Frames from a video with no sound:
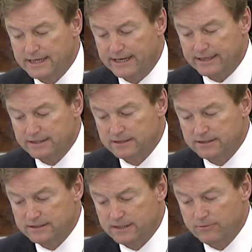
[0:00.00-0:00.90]
to take.
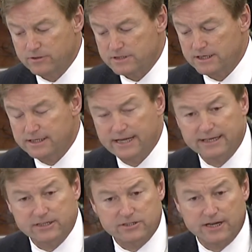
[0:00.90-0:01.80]
Tell me what it's going to
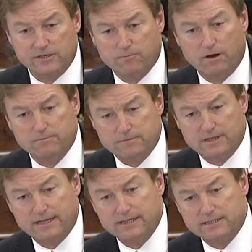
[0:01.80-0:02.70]
take to change problems
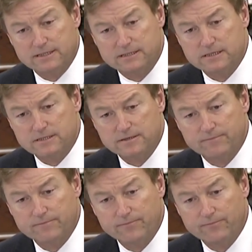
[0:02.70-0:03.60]
like this in the system.